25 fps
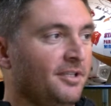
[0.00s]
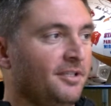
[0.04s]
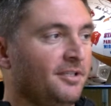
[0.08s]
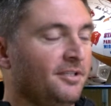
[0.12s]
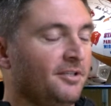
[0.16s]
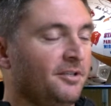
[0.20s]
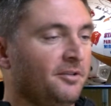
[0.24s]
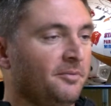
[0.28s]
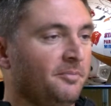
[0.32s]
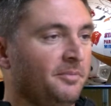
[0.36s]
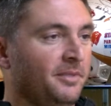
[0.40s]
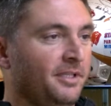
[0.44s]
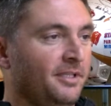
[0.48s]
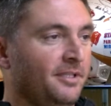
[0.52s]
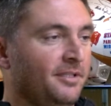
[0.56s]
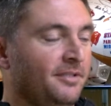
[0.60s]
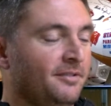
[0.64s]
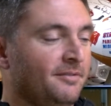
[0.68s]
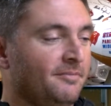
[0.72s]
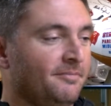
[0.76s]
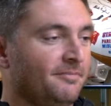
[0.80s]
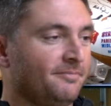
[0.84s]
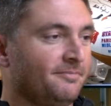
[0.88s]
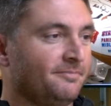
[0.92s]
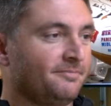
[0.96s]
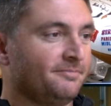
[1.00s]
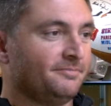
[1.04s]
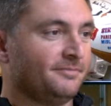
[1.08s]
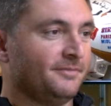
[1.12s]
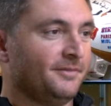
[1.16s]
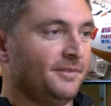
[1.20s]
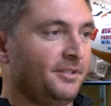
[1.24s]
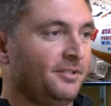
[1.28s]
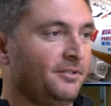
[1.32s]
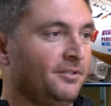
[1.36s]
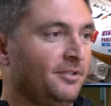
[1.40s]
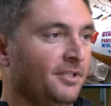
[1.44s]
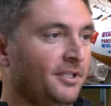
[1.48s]

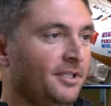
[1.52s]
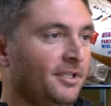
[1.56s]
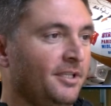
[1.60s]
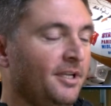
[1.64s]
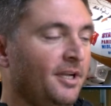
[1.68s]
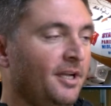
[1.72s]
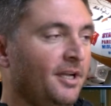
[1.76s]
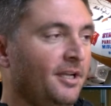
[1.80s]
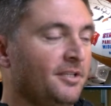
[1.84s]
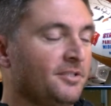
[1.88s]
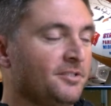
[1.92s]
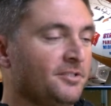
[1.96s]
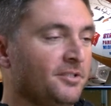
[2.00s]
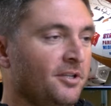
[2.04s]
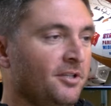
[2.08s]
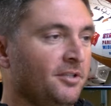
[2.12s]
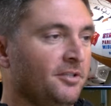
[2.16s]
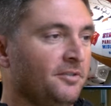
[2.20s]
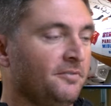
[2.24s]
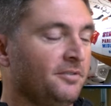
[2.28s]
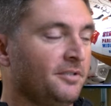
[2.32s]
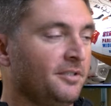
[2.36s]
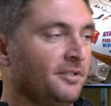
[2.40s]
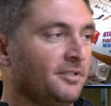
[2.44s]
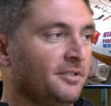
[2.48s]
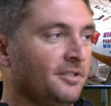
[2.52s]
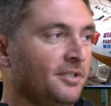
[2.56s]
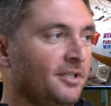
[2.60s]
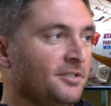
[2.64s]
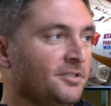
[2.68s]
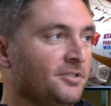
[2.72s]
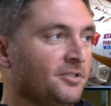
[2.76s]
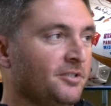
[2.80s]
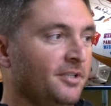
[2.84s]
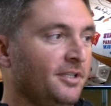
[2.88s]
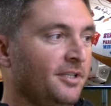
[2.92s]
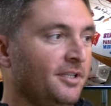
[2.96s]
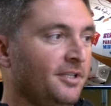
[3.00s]
You look at guys all over the
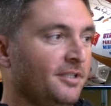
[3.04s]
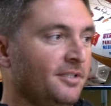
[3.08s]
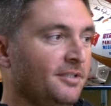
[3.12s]
country,